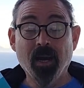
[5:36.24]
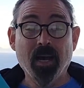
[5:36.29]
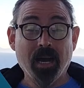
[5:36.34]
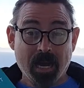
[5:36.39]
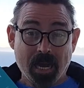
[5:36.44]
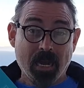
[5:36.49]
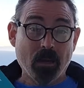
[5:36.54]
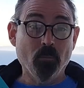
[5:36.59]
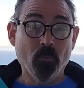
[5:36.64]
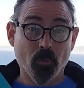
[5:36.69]

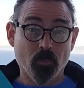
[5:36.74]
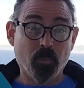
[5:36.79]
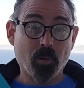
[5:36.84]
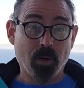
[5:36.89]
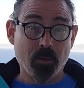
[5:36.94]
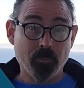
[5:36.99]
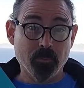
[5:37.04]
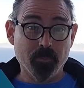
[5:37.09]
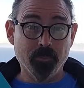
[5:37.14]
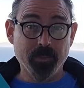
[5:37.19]
I will
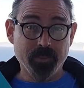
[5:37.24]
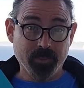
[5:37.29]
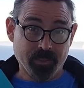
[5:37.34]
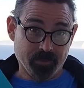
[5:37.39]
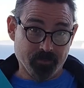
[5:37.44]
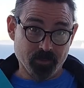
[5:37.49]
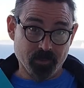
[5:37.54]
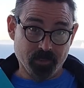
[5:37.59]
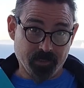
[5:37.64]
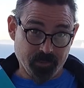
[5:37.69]
probably
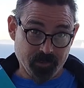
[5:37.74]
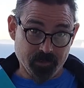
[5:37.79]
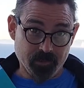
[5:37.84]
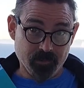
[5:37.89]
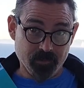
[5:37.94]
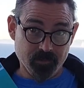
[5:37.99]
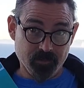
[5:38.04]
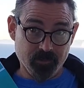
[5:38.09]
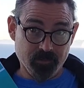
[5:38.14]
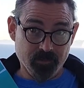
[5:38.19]
never get
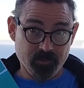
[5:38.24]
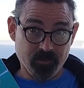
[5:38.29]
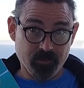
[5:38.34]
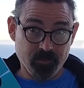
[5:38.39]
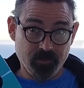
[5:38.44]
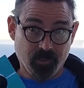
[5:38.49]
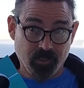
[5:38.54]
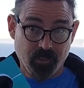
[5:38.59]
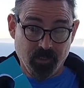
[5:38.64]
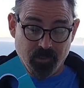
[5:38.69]

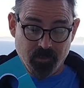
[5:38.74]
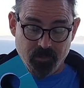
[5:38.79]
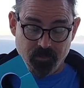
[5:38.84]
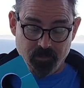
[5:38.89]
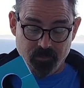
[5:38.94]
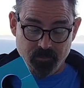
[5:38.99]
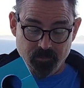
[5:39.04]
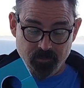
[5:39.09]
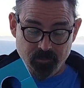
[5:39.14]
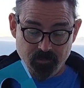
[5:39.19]
the
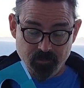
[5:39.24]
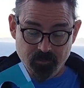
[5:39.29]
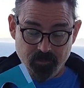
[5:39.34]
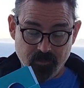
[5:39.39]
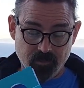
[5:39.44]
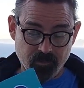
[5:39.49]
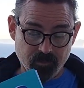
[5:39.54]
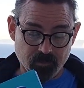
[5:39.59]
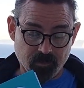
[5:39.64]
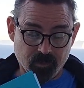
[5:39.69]

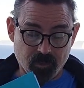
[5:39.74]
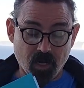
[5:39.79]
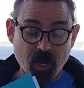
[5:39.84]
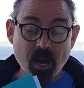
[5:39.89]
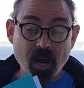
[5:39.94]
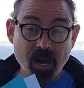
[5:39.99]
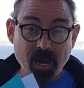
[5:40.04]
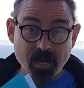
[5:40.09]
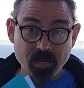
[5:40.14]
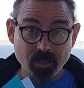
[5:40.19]

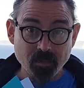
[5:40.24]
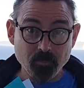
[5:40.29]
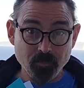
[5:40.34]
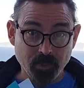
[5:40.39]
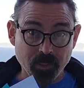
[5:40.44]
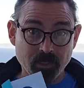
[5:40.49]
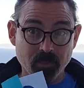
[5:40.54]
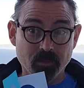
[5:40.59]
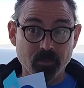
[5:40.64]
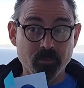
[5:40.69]
hot
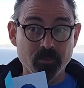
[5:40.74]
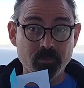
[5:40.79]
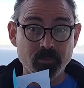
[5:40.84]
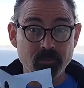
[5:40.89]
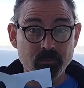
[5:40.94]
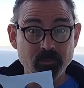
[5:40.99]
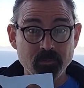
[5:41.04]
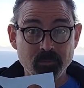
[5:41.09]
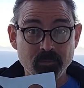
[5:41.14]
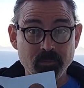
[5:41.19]
meal
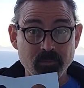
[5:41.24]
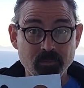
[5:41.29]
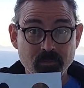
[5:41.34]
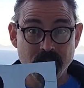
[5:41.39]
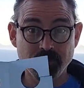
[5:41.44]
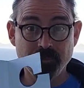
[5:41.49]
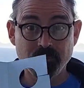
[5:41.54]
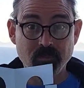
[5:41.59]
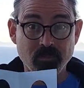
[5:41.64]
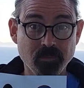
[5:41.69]

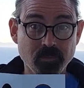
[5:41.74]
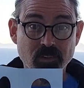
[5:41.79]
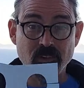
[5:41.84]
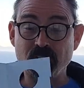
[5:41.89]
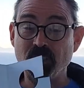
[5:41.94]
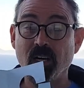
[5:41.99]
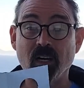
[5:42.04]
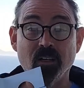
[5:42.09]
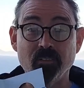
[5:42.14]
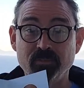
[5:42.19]

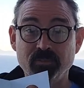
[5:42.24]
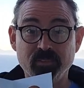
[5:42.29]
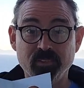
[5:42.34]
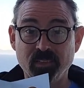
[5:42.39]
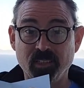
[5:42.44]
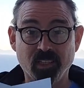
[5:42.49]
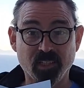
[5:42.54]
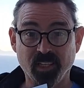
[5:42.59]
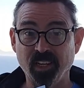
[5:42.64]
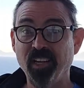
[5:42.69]
stuff
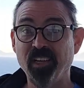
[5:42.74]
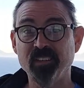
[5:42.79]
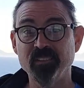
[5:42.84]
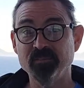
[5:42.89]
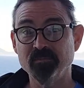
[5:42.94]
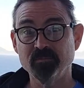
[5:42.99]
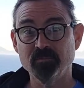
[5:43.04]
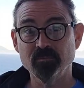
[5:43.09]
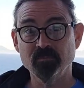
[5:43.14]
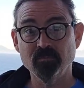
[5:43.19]
again
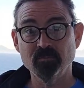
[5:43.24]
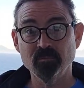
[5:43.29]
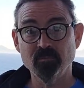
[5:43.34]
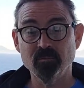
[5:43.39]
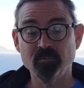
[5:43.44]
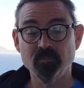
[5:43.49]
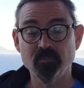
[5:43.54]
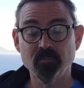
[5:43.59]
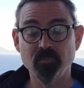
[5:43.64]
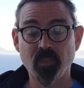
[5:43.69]

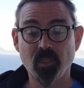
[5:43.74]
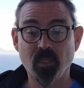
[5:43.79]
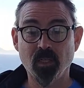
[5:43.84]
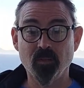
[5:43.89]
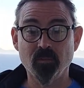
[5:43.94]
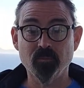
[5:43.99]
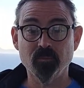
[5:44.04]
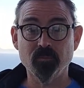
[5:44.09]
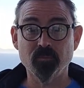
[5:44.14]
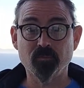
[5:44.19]

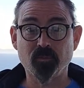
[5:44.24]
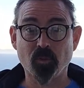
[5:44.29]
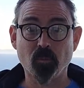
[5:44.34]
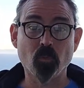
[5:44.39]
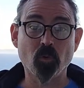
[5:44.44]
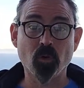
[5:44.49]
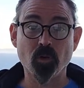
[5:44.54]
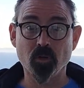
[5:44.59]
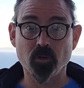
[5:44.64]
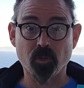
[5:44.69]
from
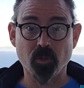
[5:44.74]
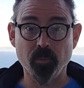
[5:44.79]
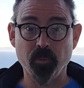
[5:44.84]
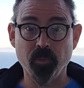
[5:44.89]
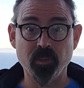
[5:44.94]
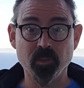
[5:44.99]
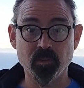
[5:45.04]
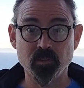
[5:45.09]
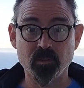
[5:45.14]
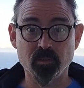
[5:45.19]
Royal
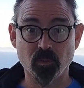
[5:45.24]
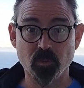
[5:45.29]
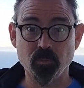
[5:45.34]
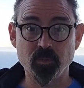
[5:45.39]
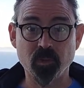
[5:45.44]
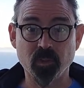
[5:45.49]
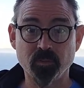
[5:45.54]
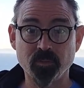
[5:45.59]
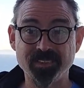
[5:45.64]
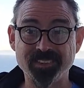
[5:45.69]
Caribbean's room
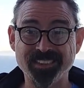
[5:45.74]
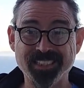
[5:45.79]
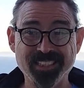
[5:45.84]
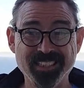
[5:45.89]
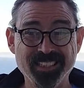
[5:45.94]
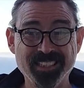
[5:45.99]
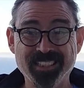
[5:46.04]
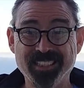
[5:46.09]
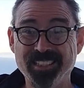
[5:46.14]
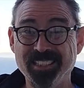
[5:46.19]
service.
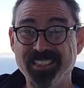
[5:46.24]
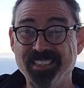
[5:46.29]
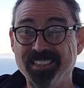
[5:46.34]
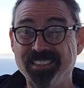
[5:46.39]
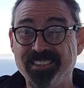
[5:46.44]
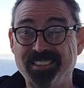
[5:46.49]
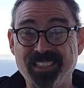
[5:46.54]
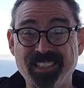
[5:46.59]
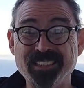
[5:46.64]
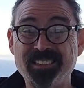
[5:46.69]

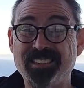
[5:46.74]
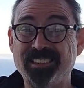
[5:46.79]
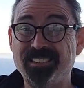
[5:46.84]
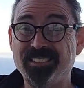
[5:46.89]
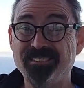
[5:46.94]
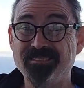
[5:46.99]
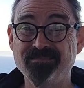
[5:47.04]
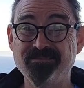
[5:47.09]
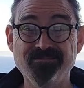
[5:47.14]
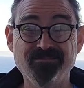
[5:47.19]
Just
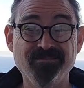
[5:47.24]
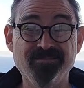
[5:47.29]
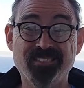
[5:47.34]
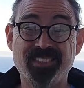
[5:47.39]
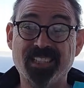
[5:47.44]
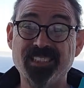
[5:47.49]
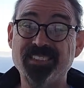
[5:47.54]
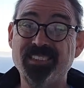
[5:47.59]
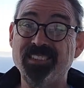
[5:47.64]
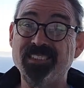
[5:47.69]

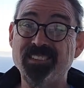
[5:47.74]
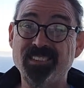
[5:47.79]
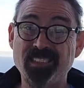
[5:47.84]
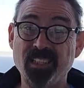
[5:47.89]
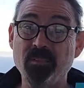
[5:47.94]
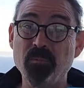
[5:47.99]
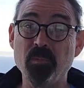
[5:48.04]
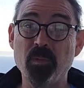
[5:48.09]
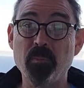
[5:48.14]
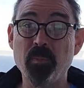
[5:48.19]
doesn't
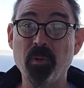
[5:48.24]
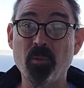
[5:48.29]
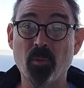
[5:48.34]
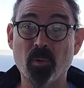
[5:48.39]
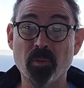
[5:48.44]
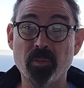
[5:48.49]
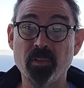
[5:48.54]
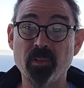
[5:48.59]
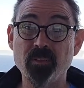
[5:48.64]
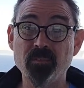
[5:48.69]
seem to be
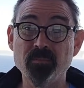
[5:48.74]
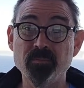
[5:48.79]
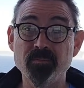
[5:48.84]
worth it.